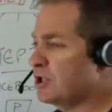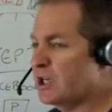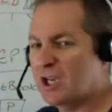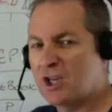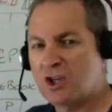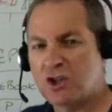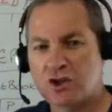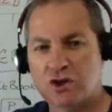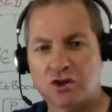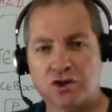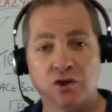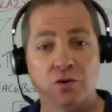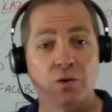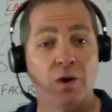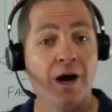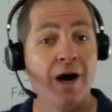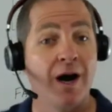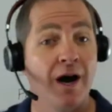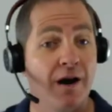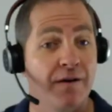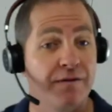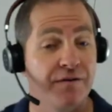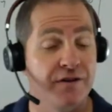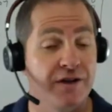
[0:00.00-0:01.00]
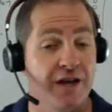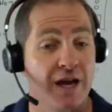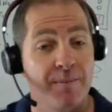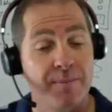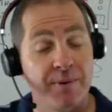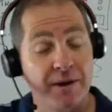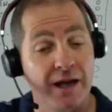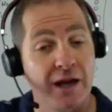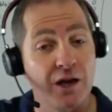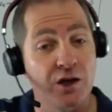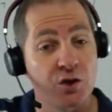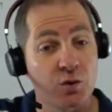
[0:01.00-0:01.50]
she can just do half the
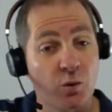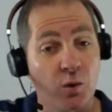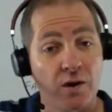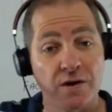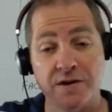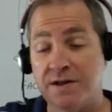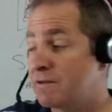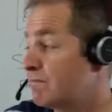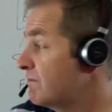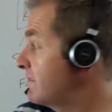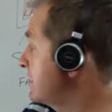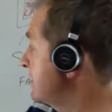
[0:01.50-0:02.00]
effort, getting twice